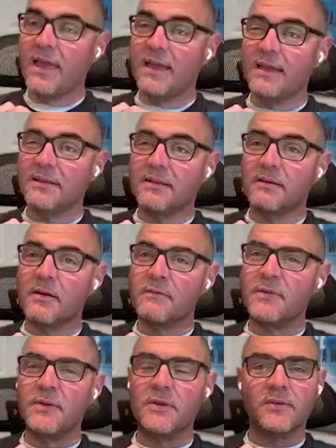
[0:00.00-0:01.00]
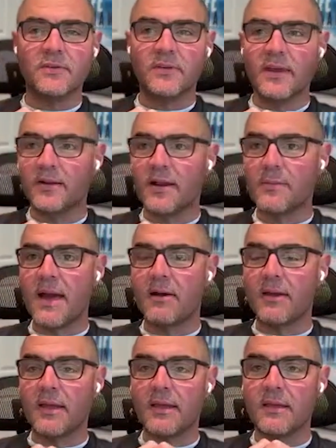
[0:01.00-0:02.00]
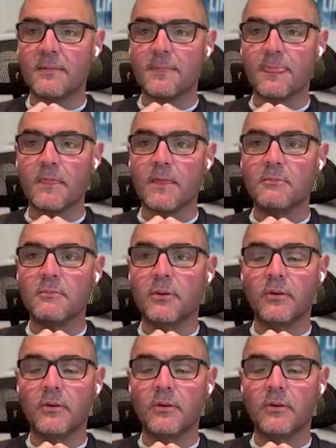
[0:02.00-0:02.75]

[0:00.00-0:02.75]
And a few years later, I'm out in